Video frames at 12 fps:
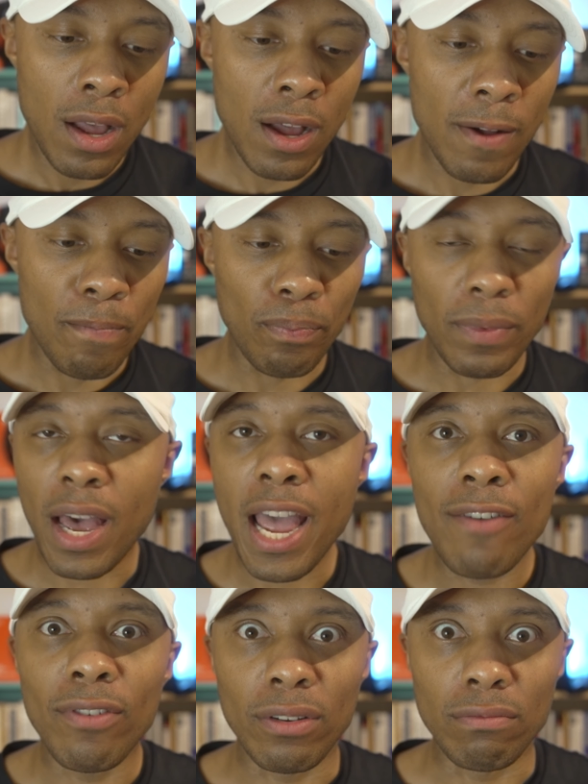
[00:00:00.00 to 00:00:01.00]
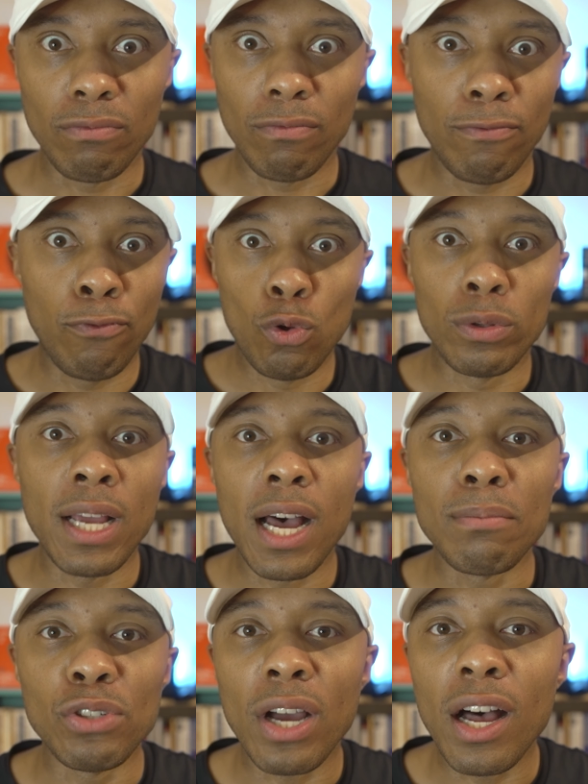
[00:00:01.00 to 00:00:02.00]
I have a
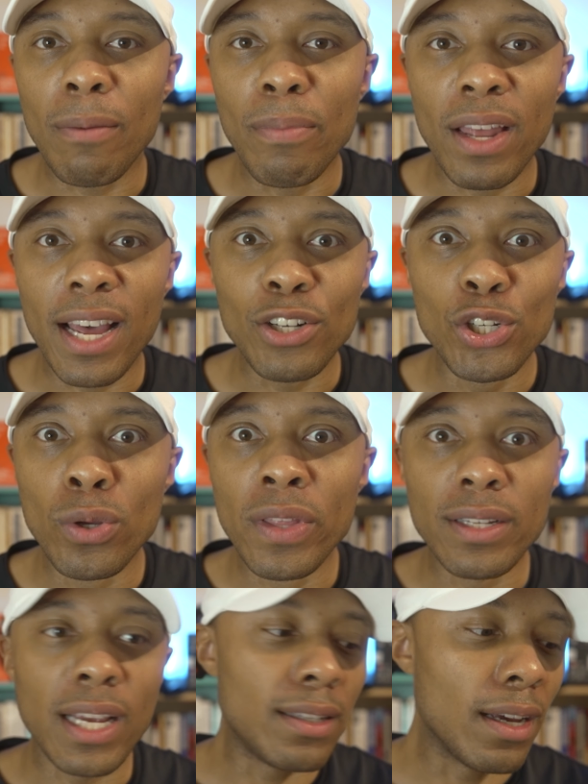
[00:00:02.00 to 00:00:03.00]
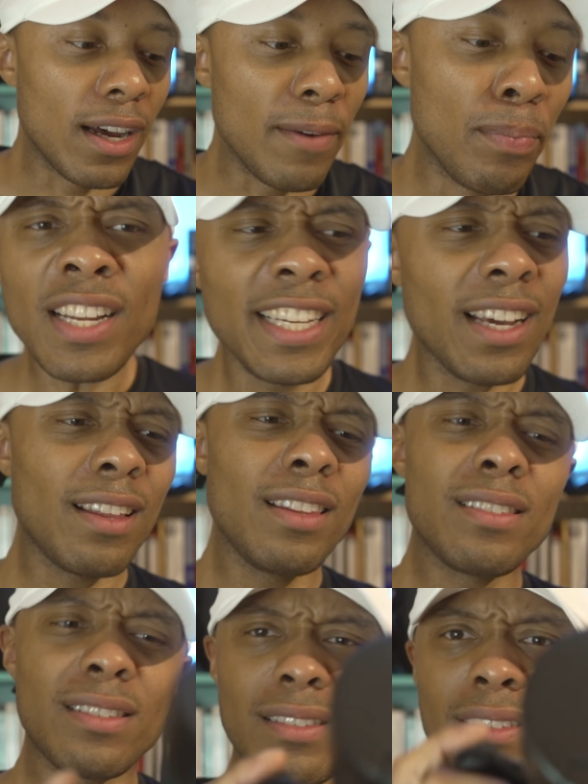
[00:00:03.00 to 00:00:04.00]
full-time job that I do in the daytime. Yeah,
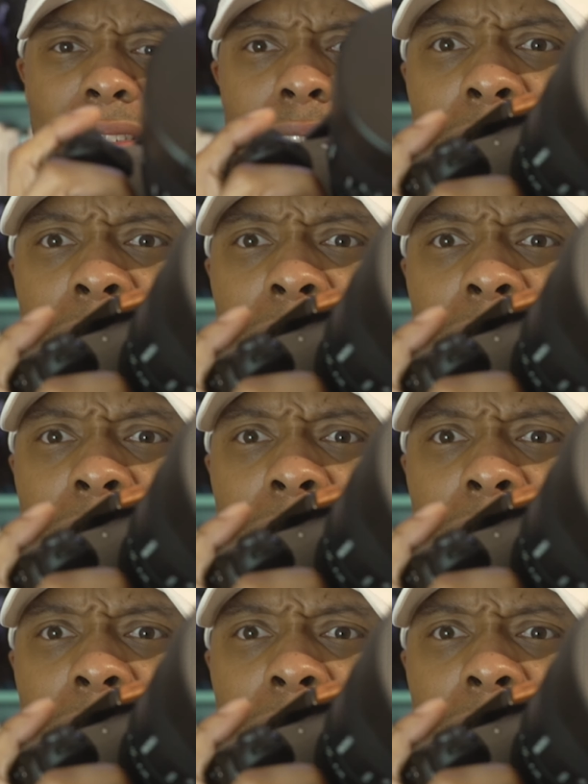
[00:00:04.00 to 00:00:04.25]
this